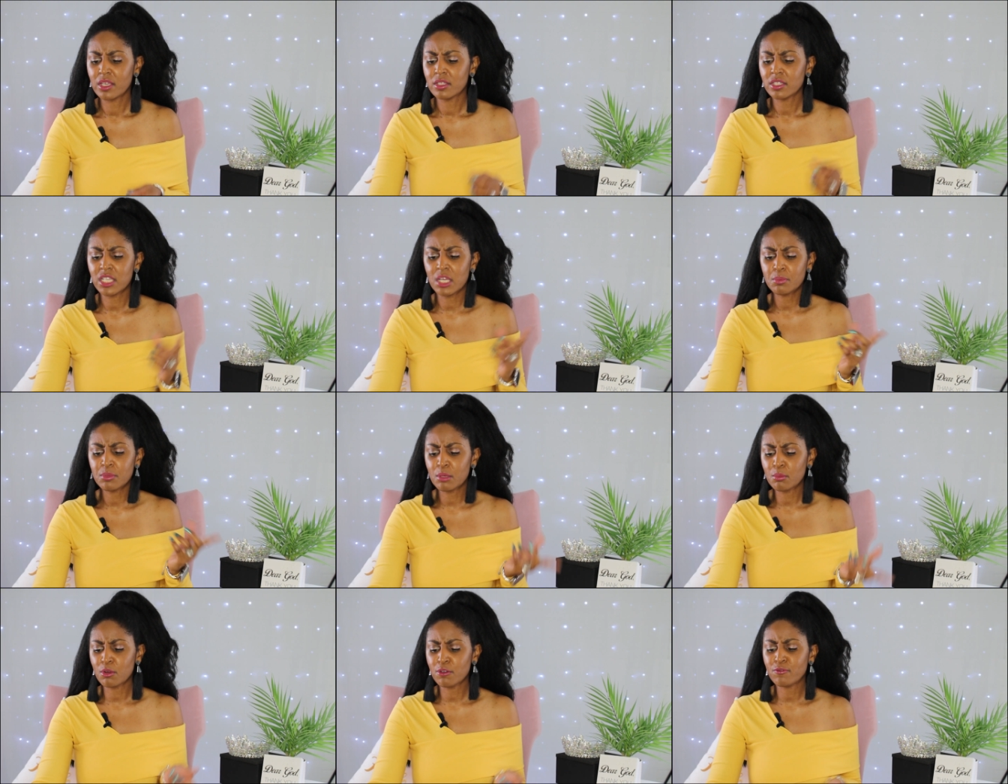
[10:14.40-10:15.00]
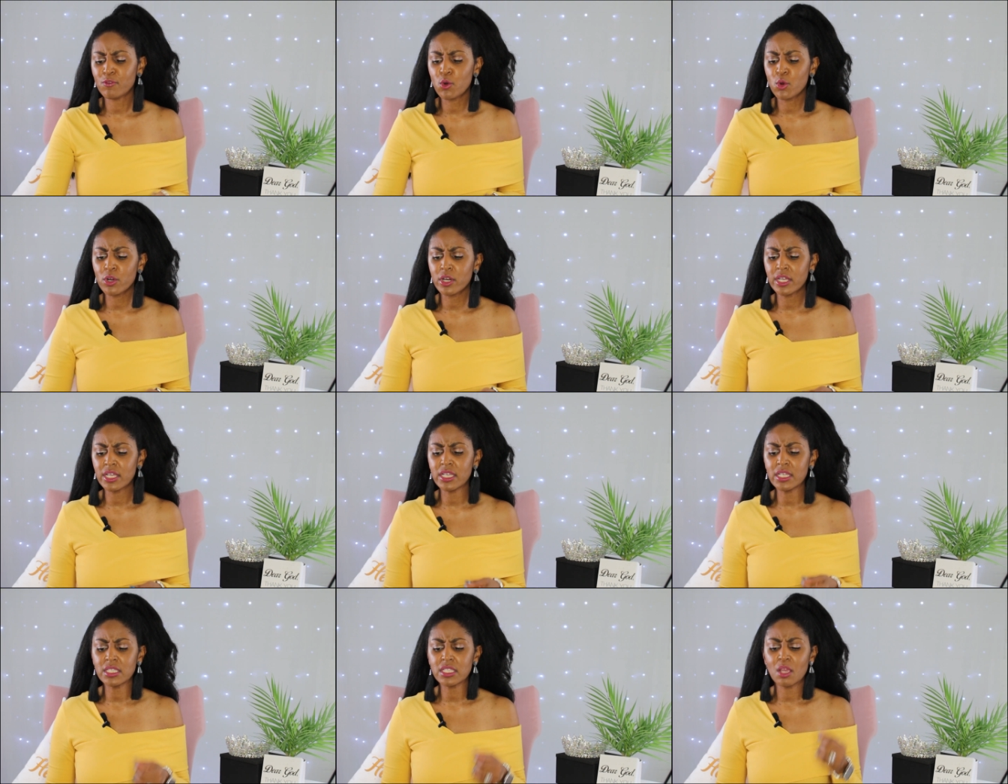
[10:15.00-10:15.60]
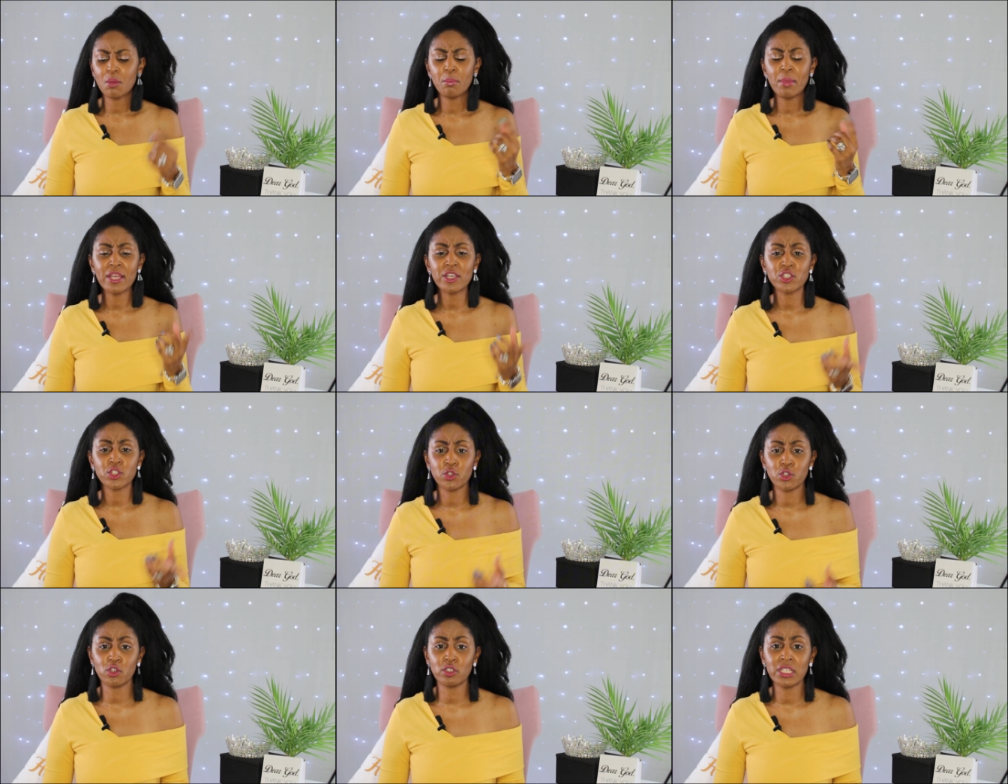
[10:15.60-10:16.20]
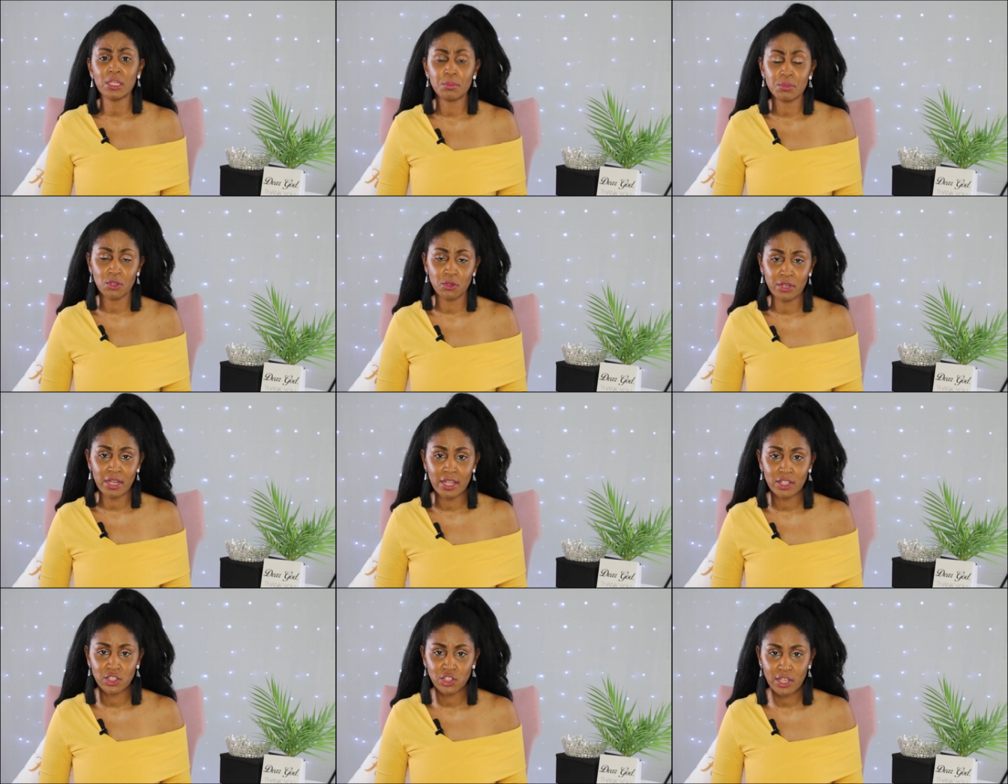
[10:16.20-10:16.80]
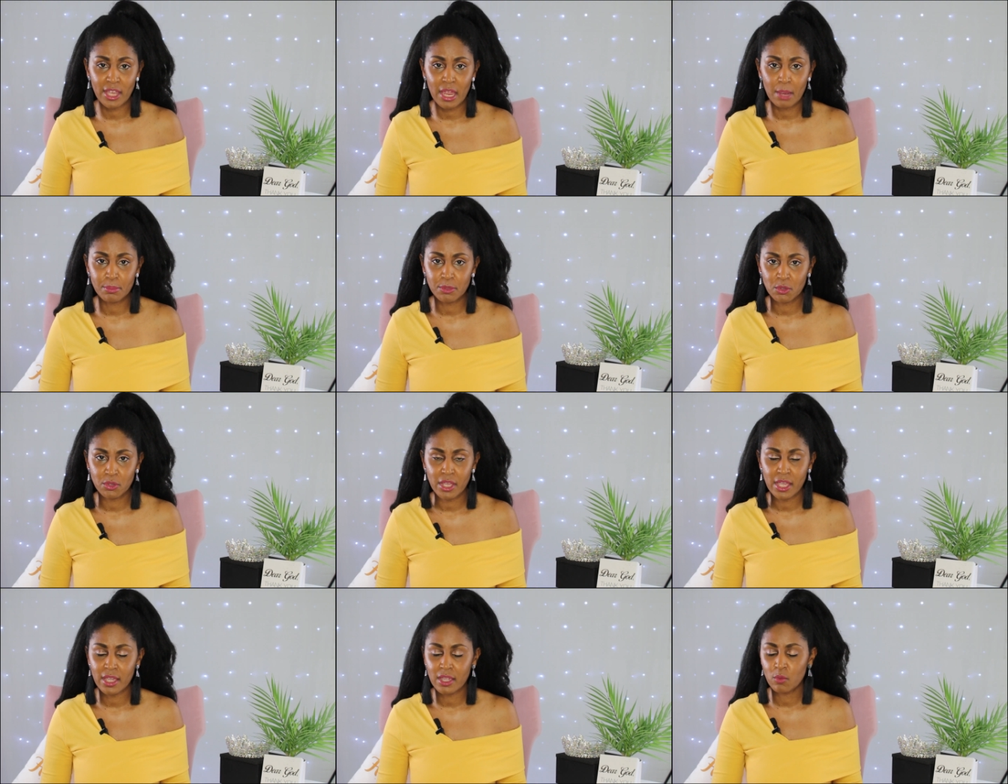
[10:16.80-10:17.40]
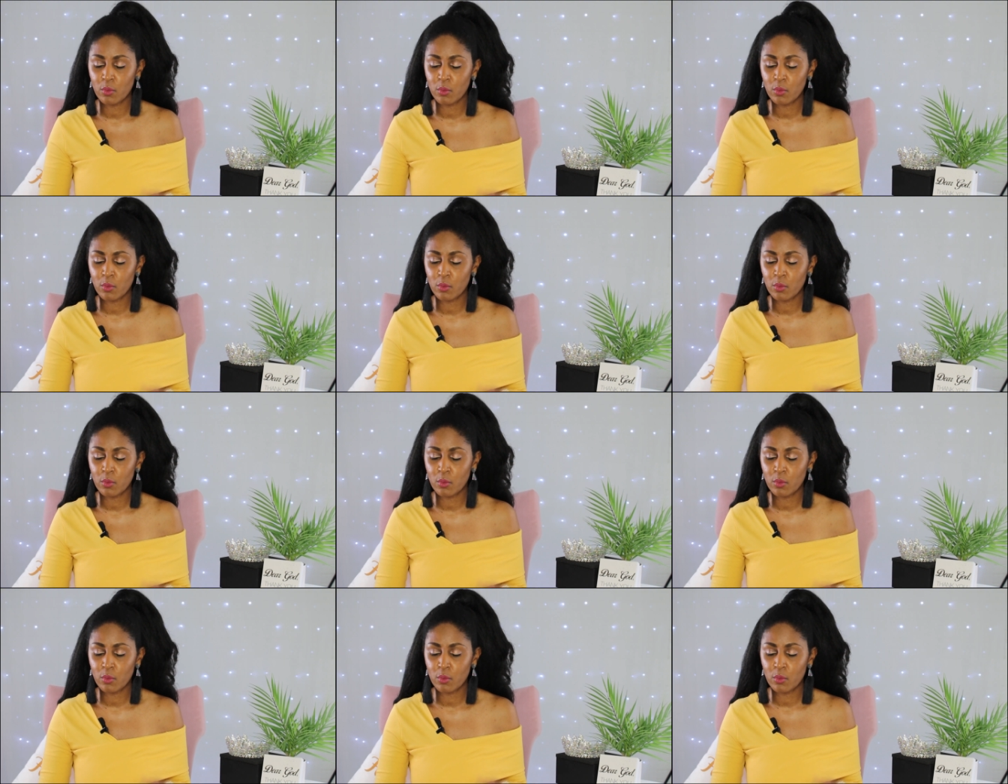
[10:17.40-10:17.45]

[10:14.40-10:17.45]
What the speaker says: Tip number 4 is make sure your lips are not chapped, okay?